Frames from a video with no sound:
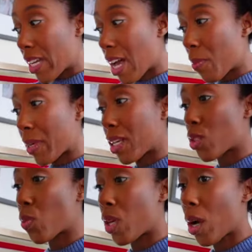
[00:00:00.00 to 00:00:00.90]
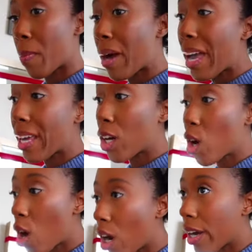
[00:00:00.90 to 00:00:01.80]
now because we are buying a
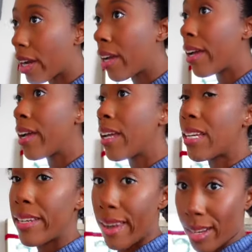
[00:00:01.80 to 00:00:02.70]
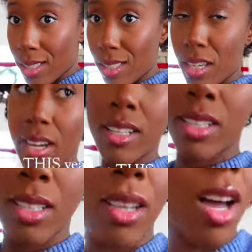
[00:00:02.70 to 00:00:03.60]
car next year.
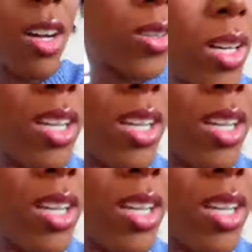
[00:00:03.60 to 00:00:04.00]
There's a lot going